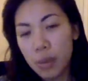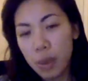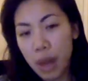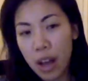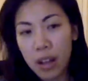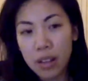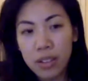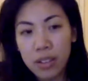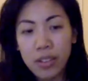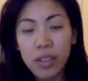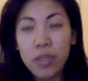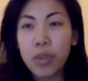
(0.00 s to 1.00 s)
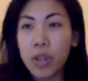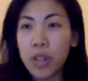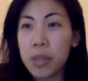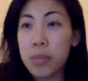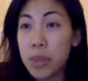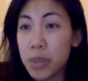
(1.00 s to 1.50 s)
well for a
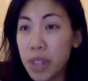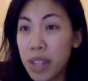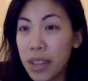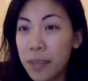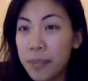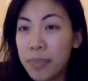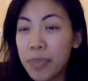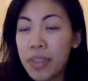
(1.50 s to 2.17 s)
community